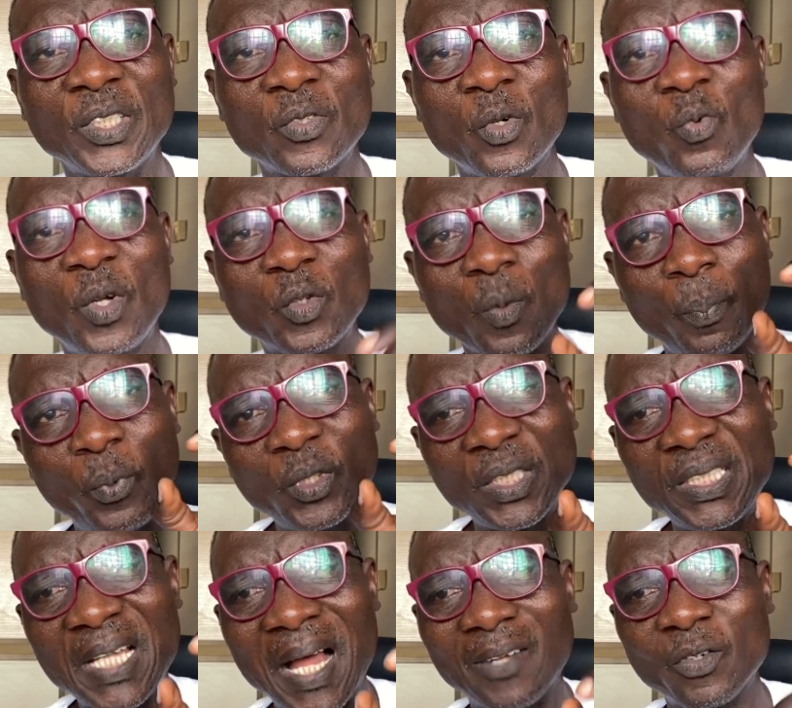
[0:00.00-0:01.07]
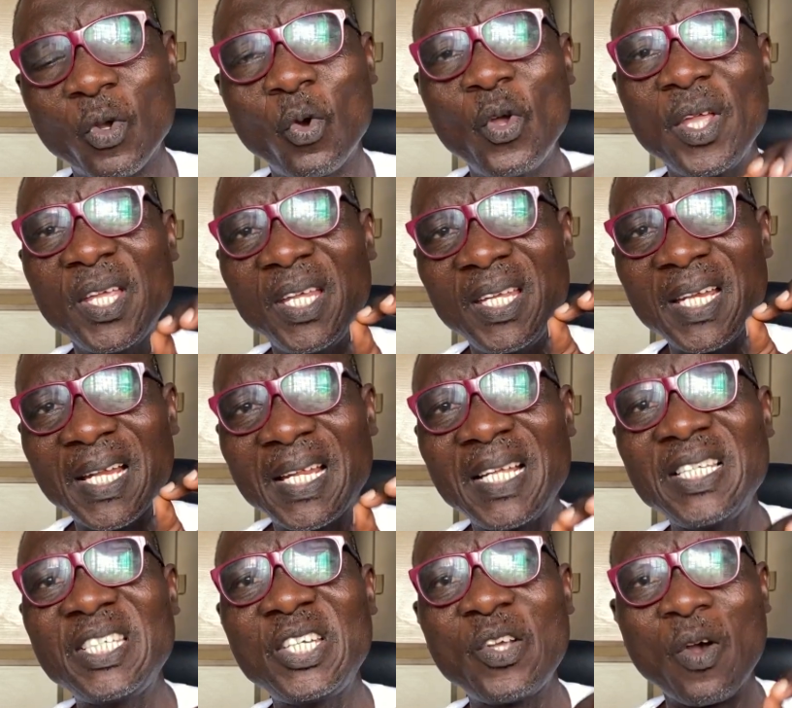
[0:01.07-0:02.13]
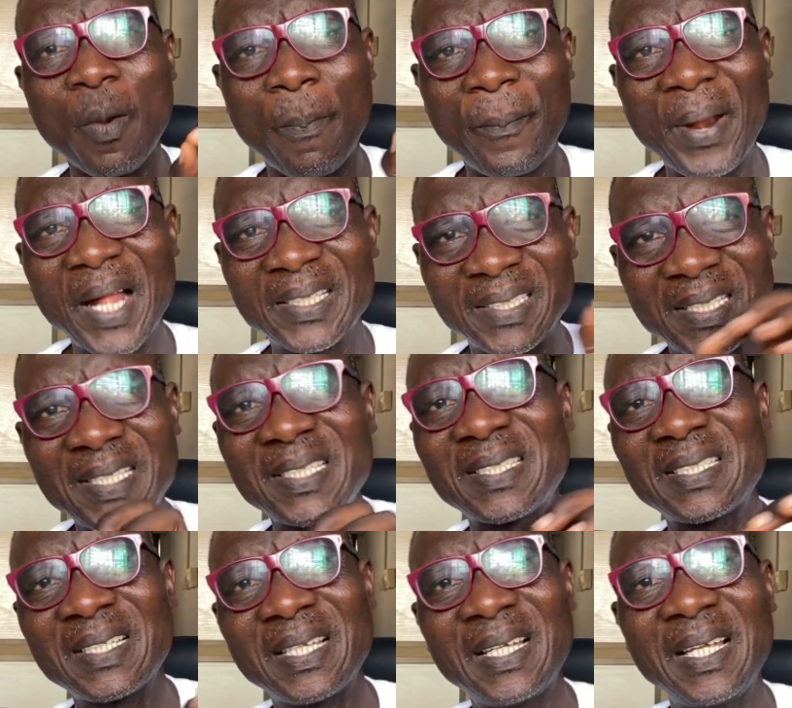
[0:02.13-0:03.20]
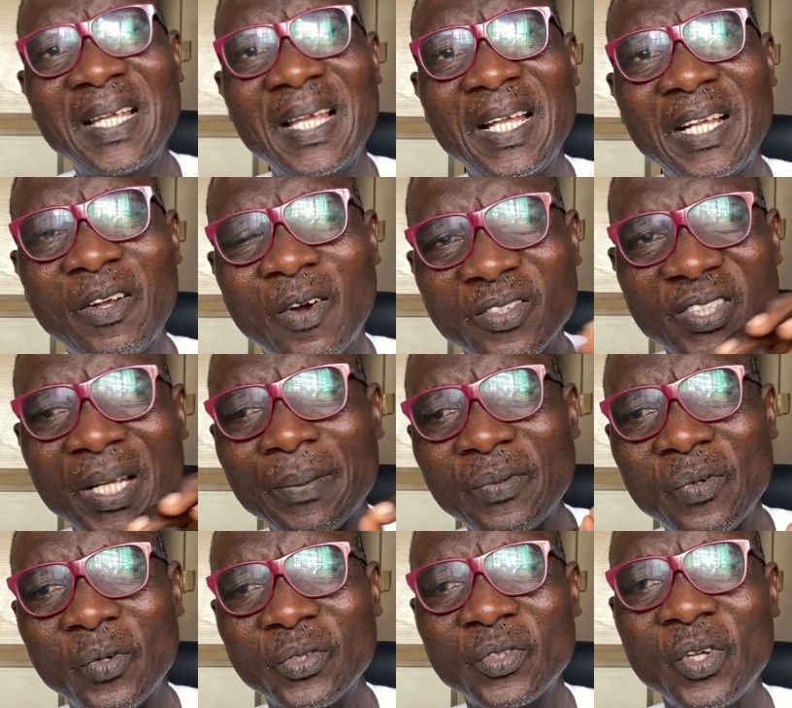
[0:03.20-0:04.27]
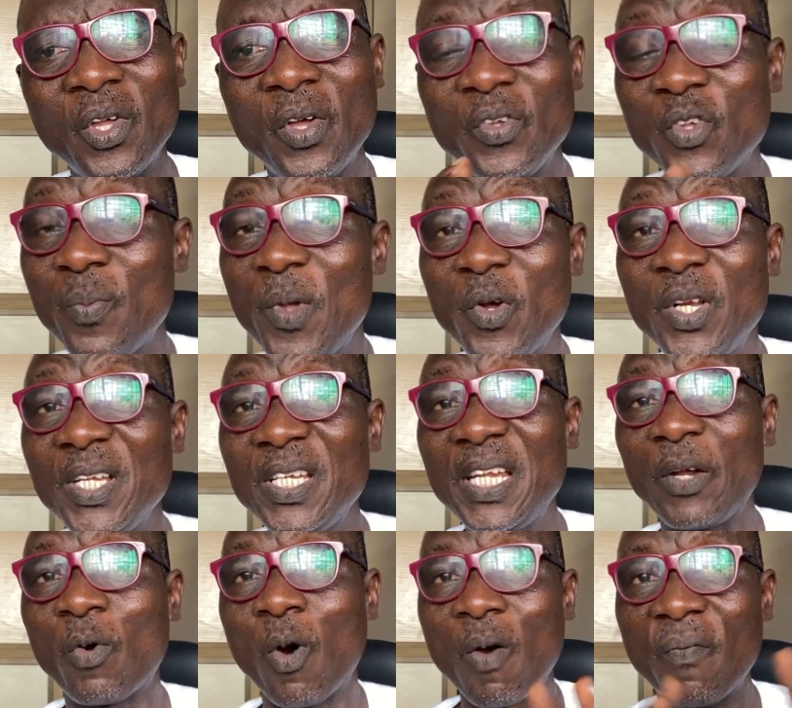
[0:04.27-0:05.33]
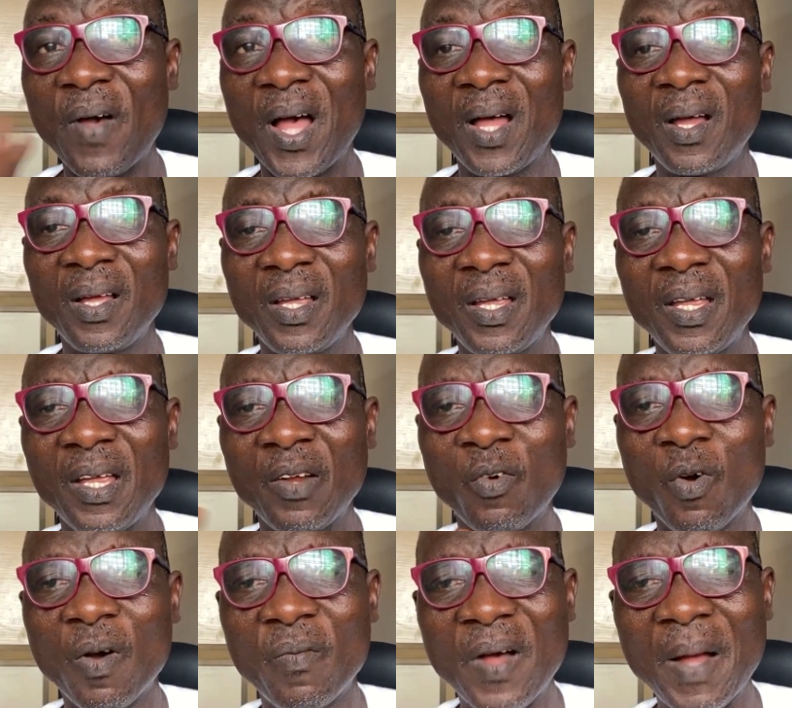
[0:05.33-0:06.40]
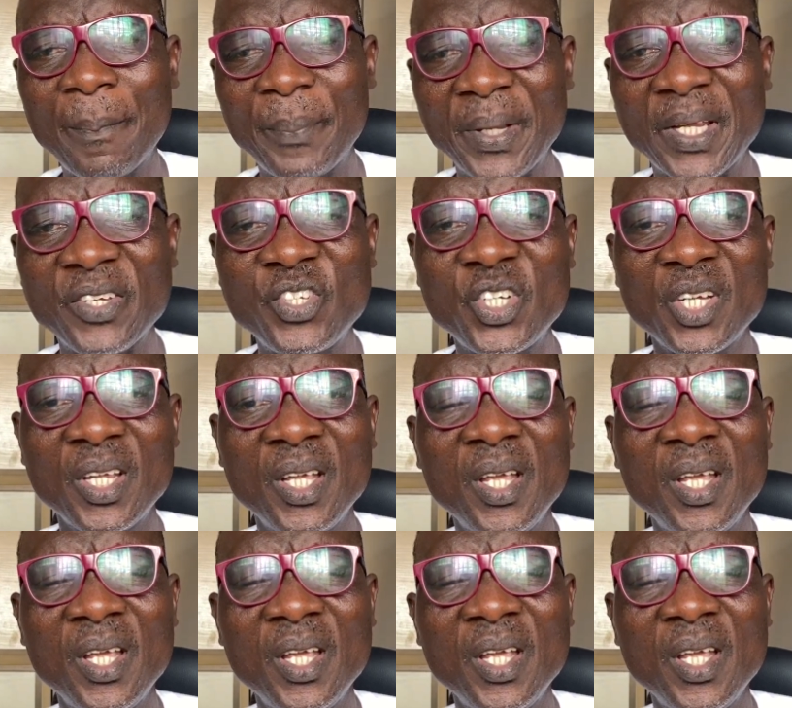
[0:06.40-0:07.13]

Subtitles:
So we want to put it down. So in an NGO or practice concept note, you may only need a cover page,